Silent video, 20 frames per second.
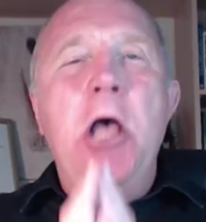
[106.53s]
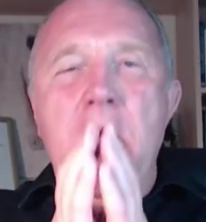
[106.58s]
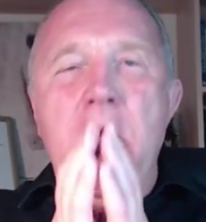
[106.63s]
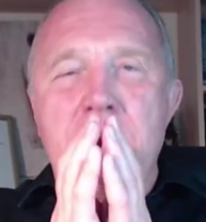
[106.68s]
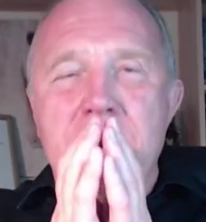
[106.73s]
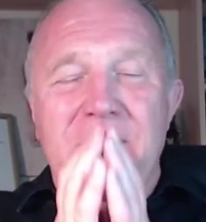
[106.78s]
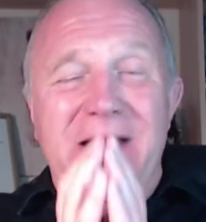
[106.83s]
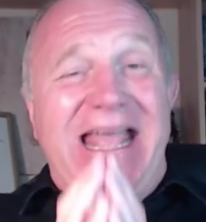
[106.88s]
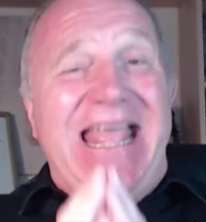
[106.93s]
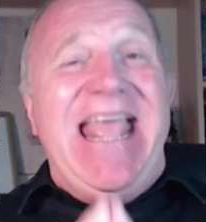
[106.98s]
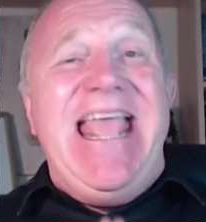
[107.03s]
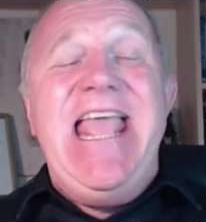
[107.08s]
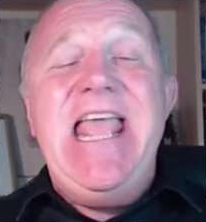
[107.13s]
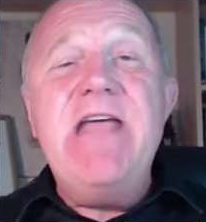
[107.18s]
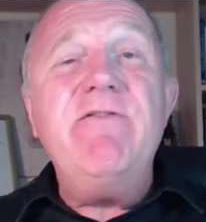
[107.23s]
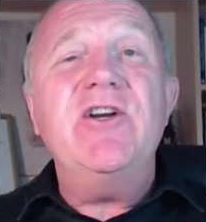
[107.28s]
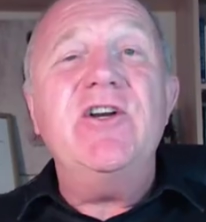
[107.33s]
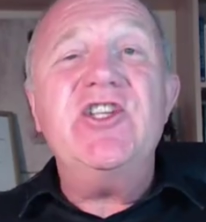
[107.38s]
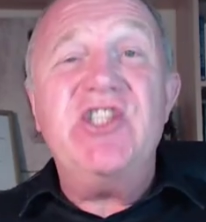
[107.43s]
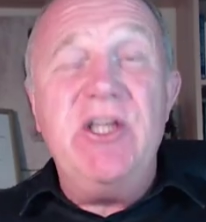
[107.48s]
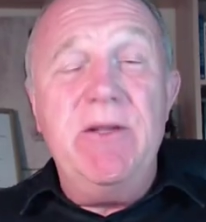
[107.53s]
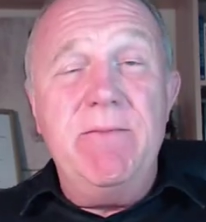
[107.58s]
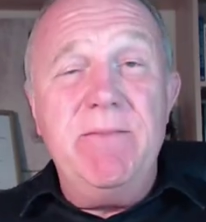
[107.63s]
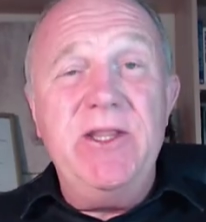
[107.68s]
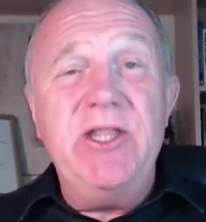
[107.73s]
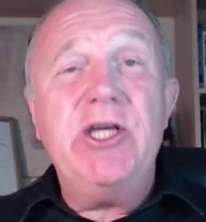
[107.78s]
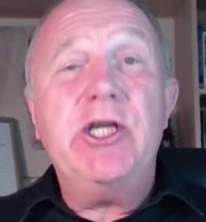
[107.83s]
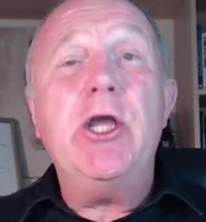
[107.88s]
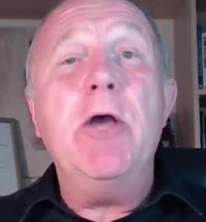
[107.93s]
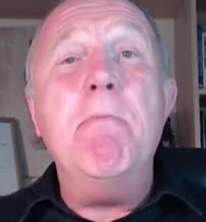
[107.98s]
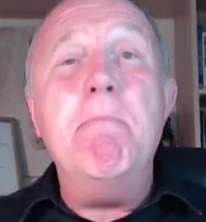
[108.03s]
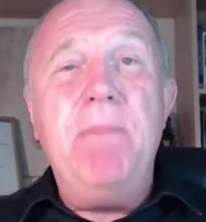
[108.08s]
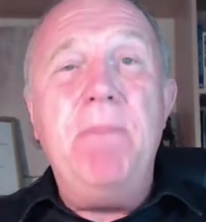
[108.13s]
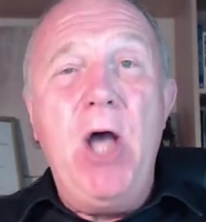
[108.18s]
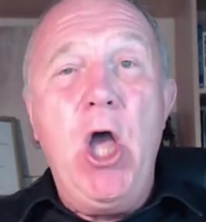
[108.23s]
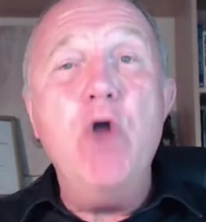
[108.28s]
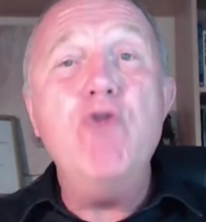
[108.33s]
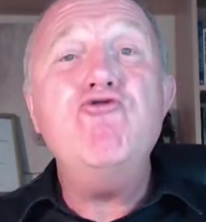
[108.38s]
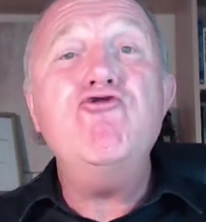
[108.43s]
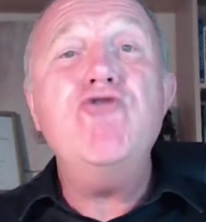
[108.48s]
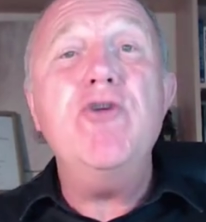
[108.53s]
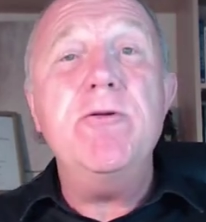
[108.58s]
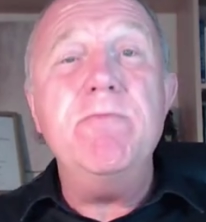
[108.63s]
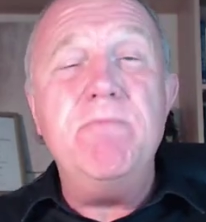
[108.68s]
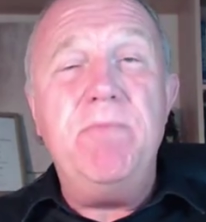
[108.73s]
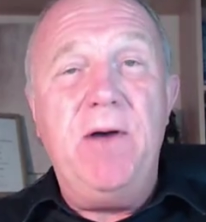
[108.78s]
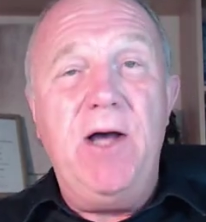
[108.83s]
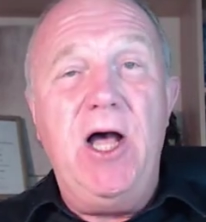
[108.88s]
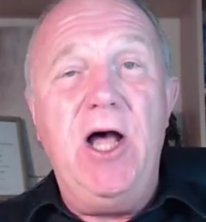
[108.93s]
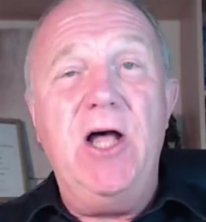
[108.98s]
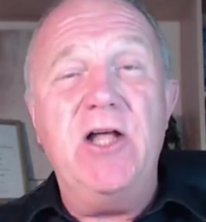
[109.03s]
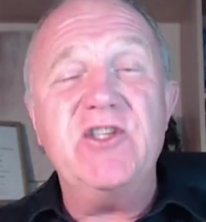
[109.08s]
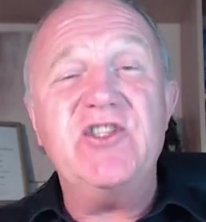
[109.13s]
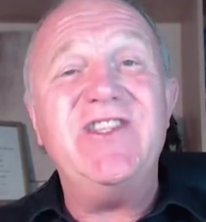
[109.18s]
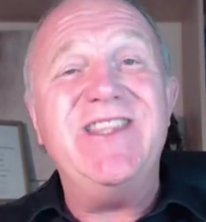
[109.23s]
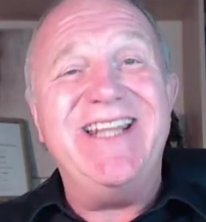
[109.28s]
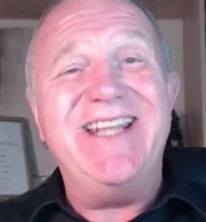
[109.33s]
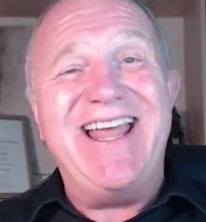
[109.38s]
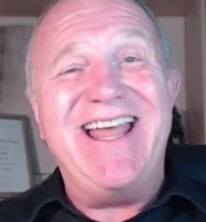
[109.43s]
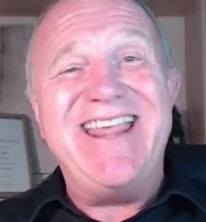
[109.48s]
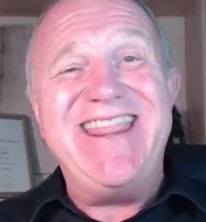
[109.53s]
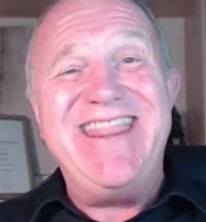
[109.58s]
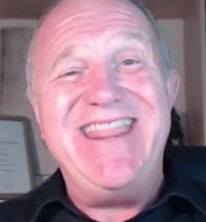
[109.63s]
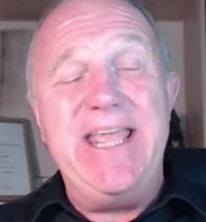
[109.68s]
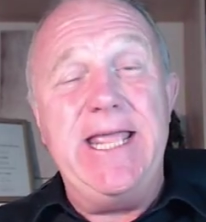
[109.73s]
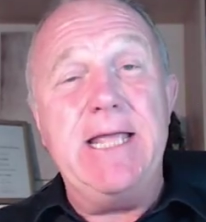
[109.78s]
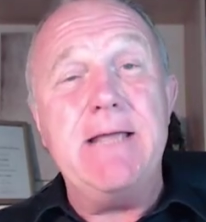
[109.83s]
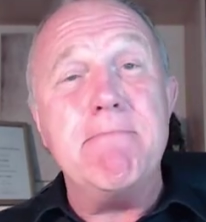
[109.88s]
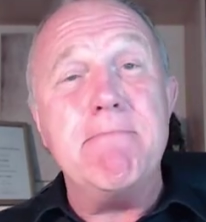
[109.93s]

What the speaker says: But here are some of the component parts that I think